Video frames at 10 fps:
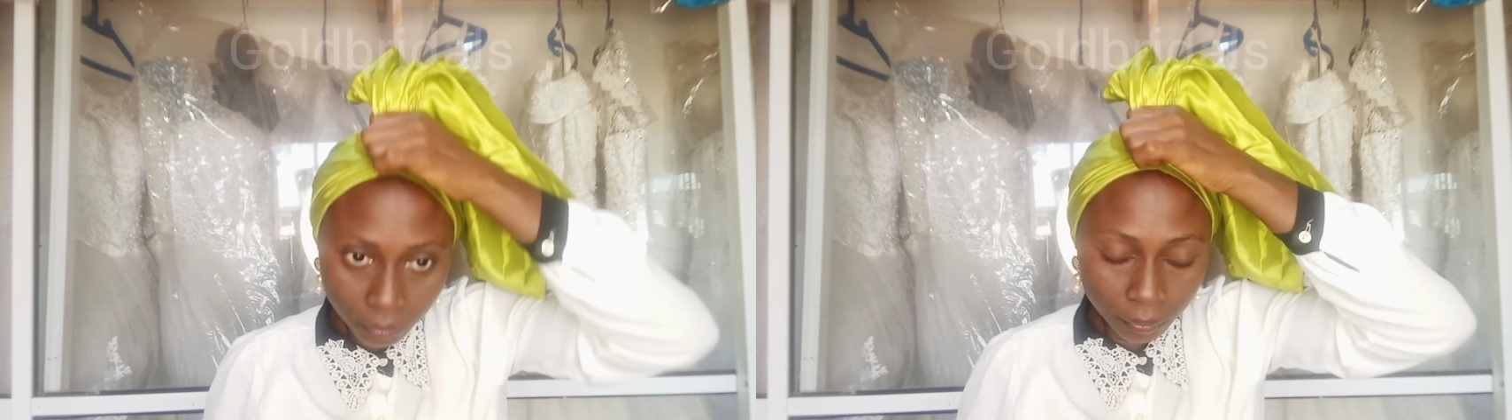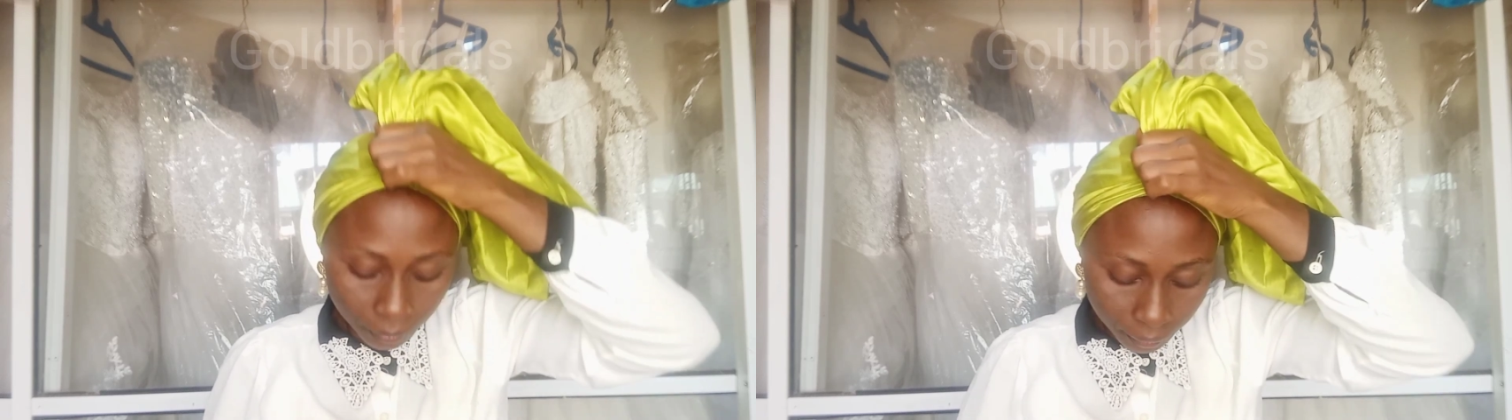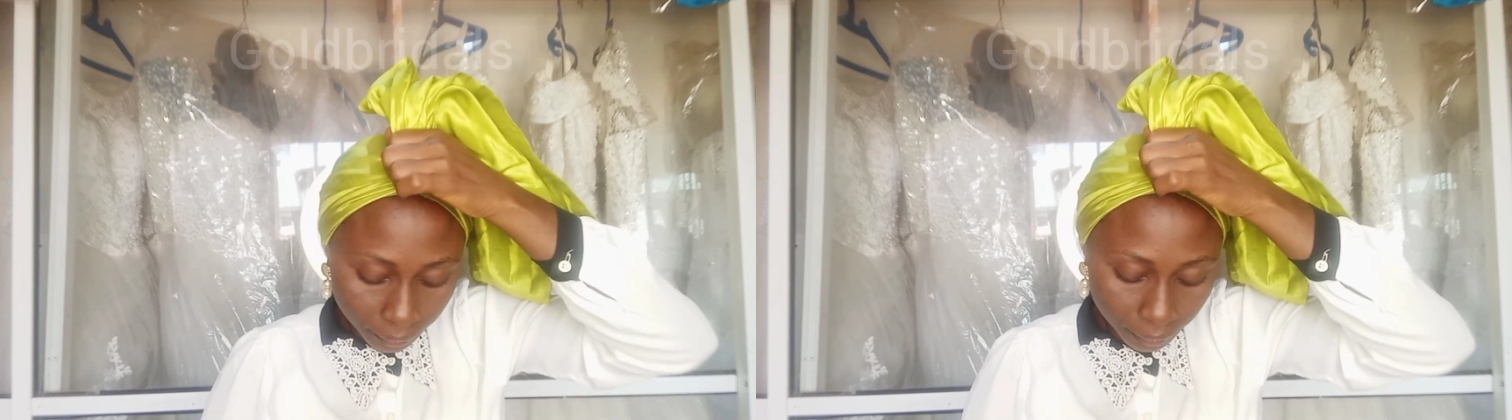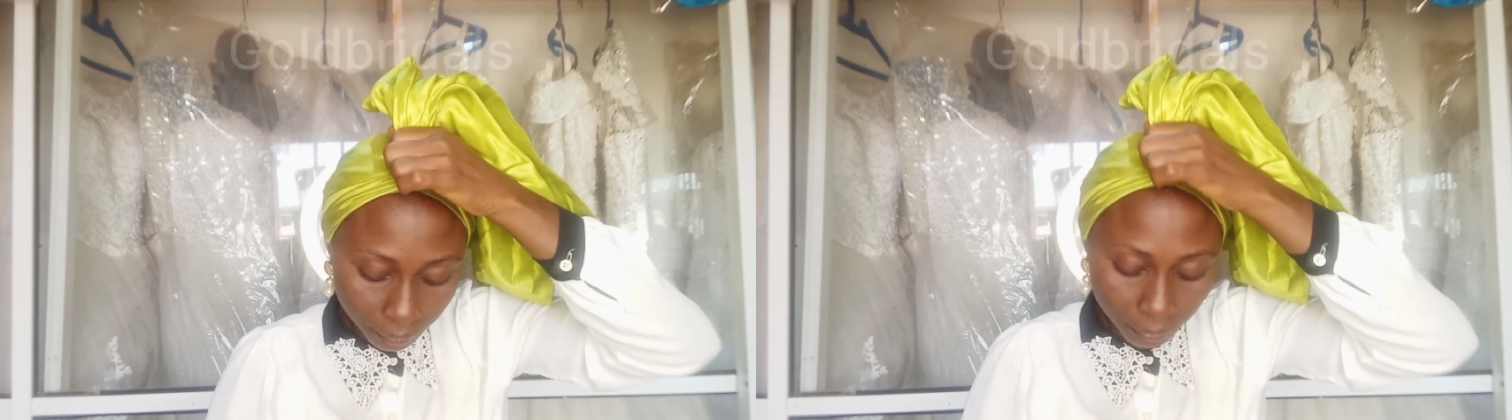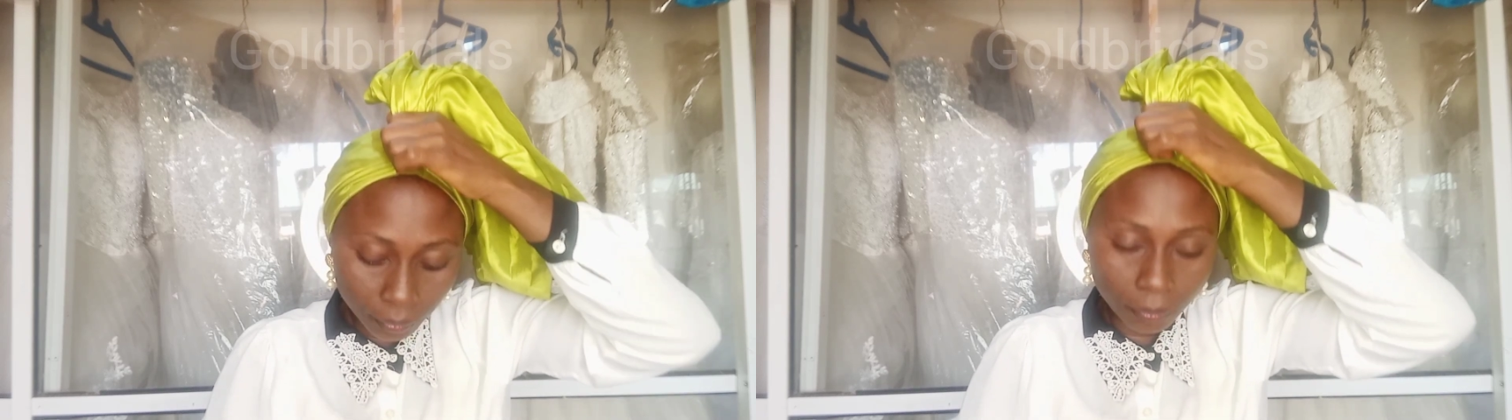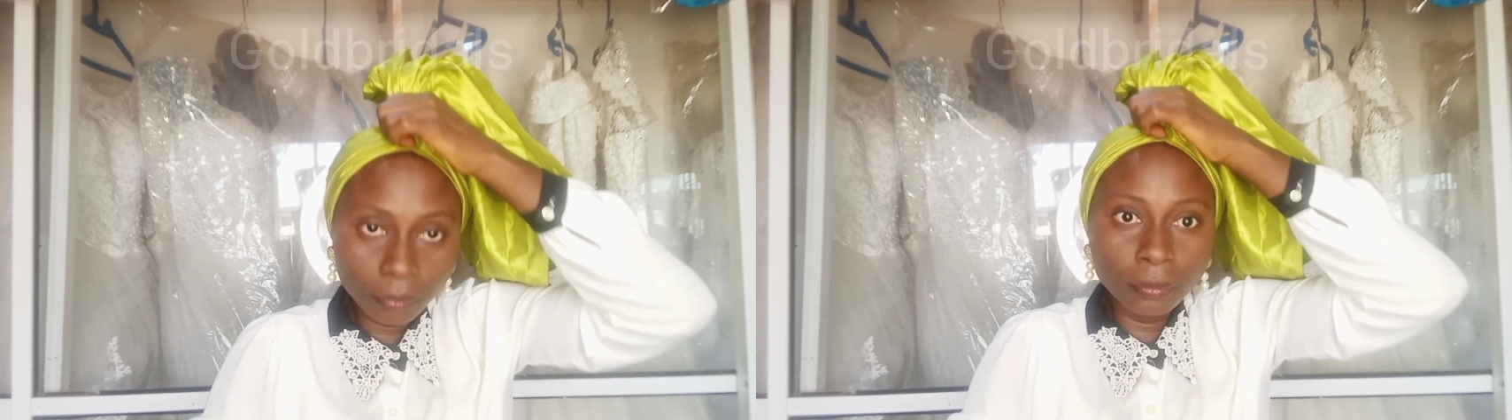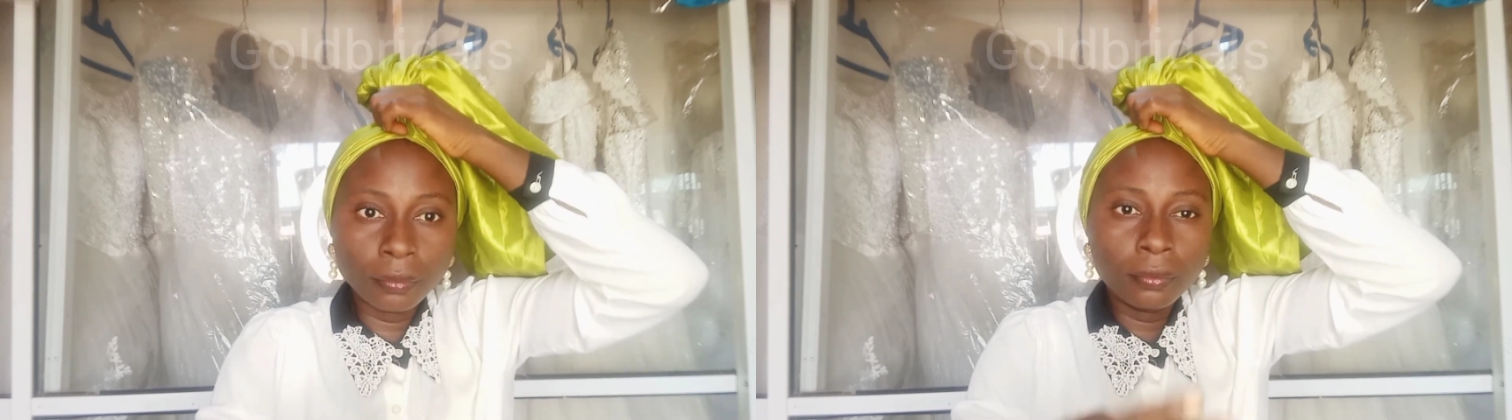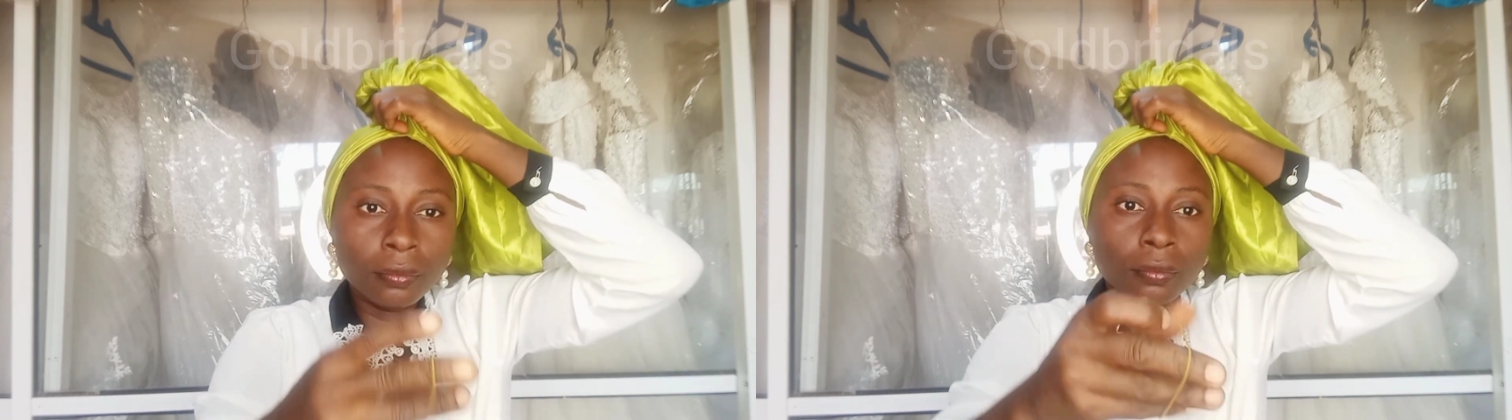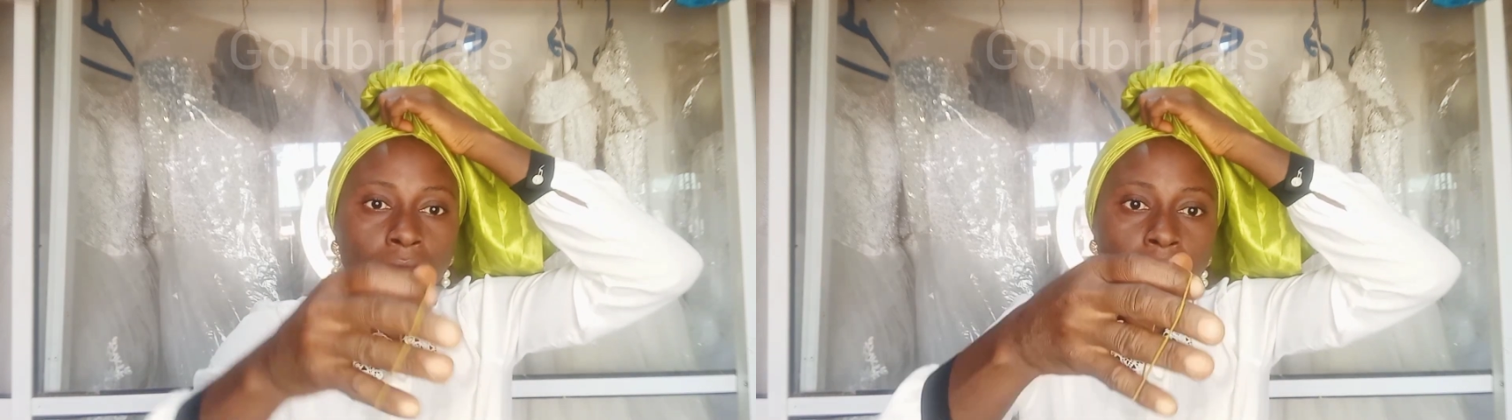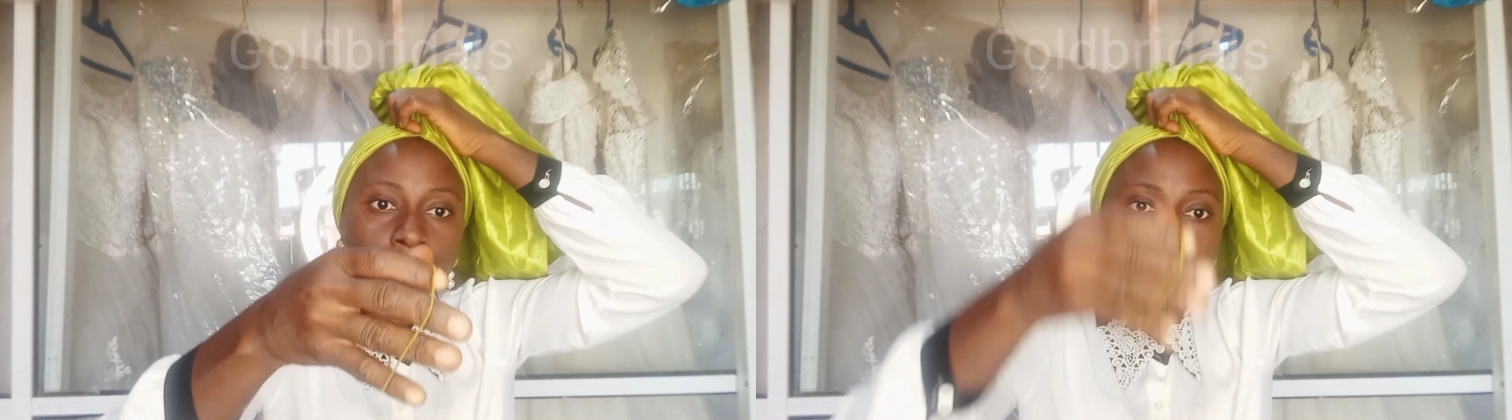2 yards to tie this
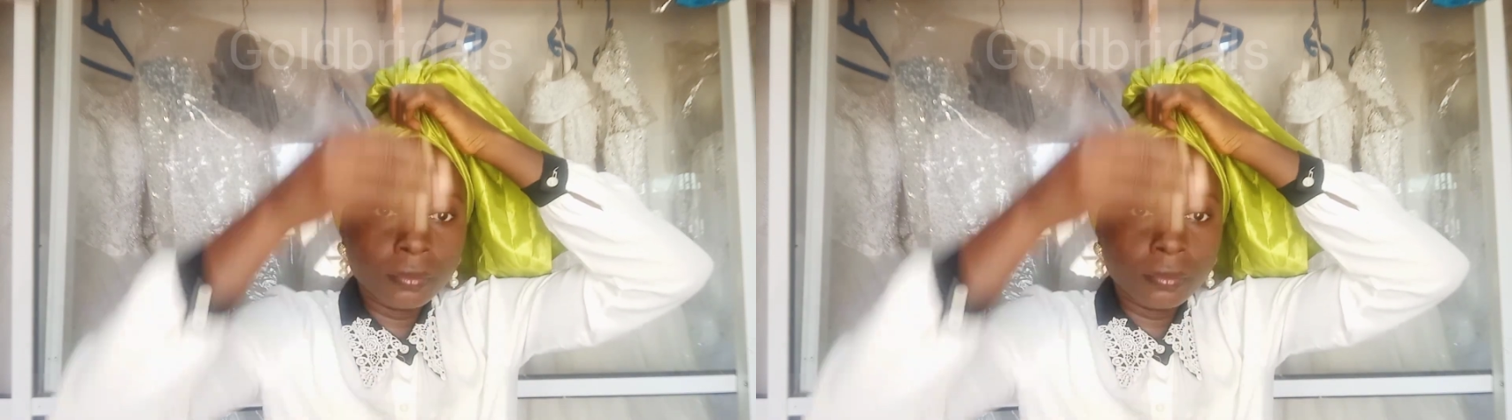style.